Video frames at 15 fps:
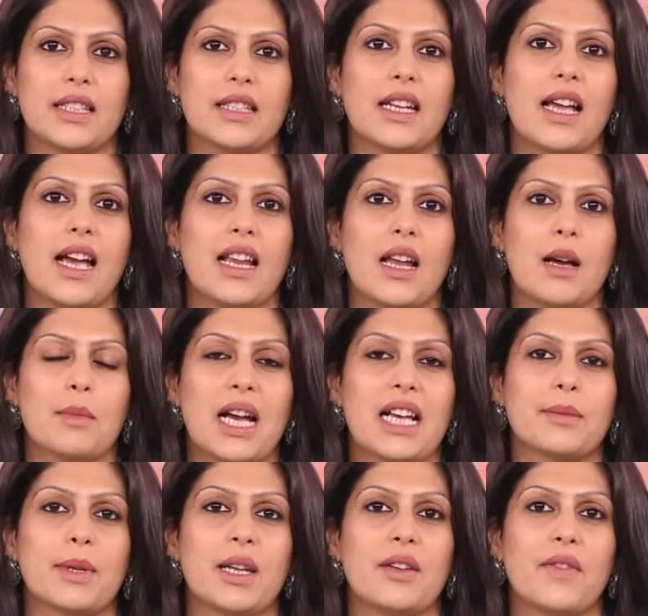the Dalai Lama
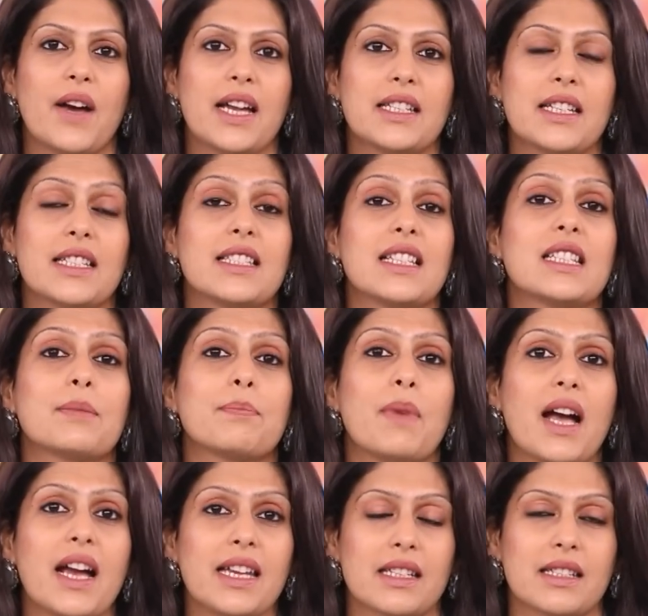has been invited
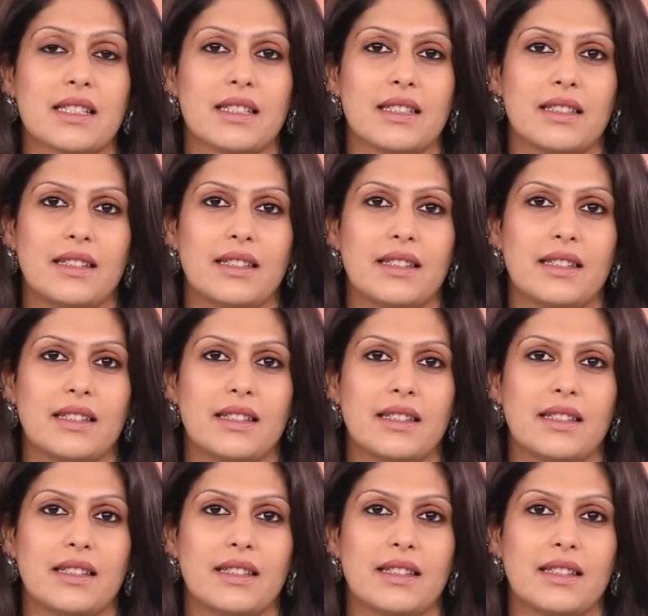despite